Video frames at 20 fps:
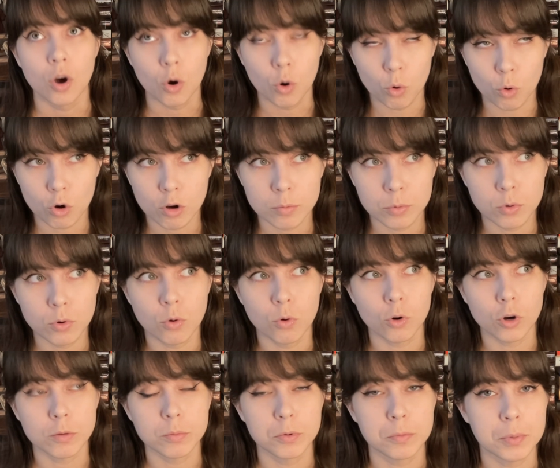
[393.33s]
Horrible,
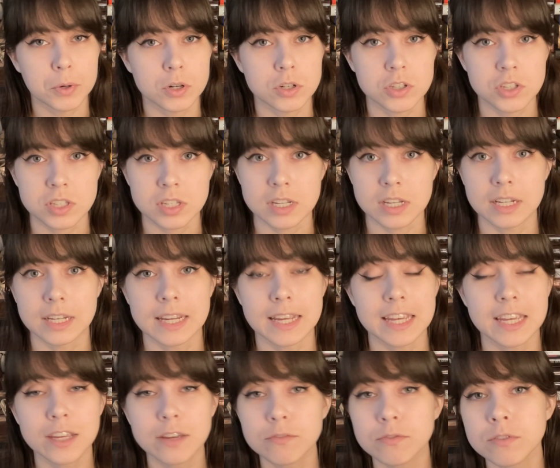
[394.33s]
horrible person,
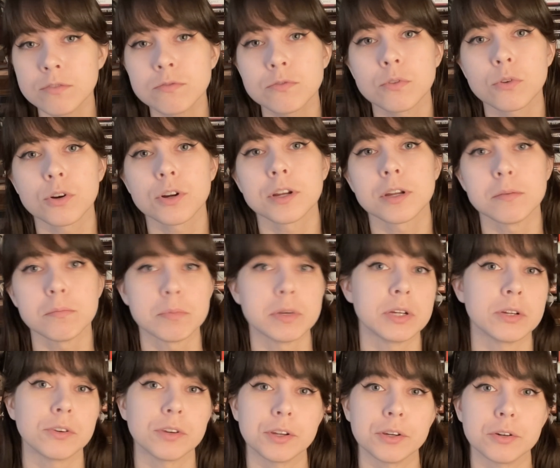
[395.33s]
even for an
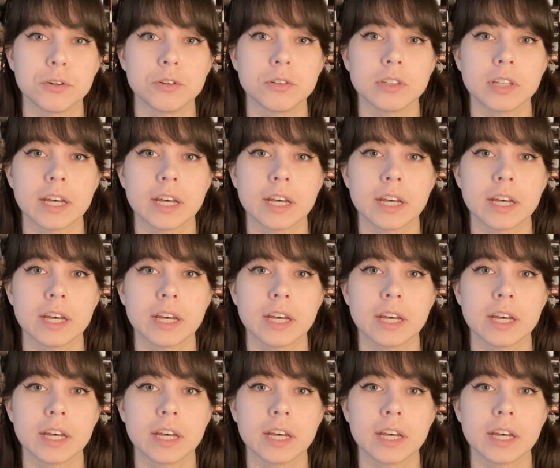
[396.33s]
Imperial.